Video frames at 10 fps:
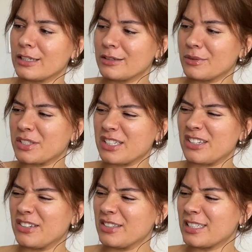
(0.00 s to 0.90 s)
what's it
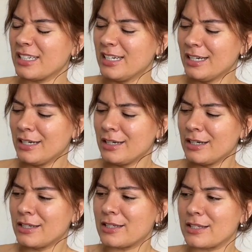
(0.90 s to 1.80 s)
called?
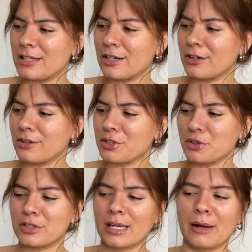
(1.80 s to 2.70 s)

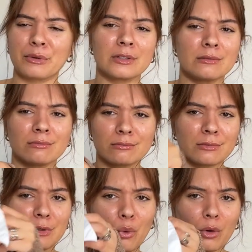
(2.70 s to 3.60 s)
Siren
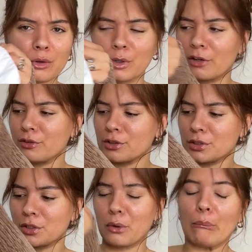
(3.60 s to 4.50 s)
liqueur or whatever.
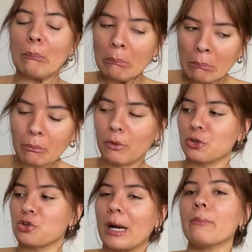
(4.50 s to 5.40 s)
So we'll
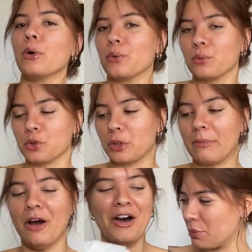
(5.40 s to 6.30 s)
try both.
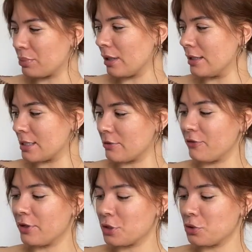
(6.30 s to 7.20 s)
It probably doesn't
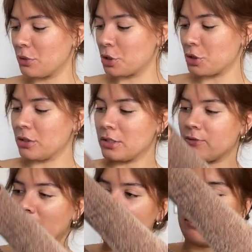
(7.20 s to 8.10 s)
fit too much in this
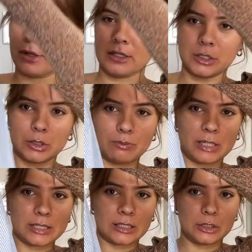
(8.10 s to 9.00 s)
vibe, but it's
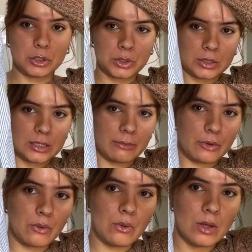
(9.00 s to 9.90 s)
basically just a
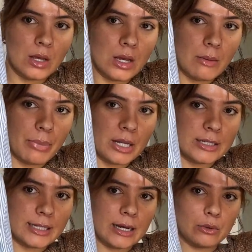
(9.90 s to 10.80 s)
typical
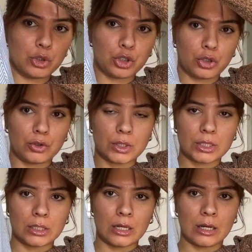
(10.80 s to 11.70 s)
button-down shirt.
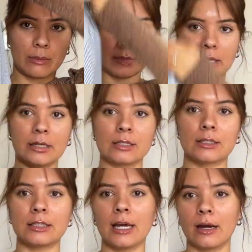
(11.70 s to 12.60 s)
And
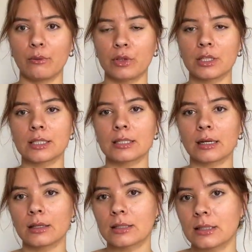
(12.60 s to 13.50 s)
yeah, with this
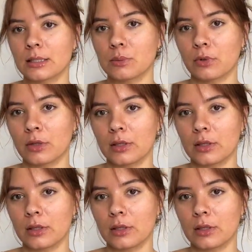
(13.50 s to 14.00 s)
necklace, this is one of the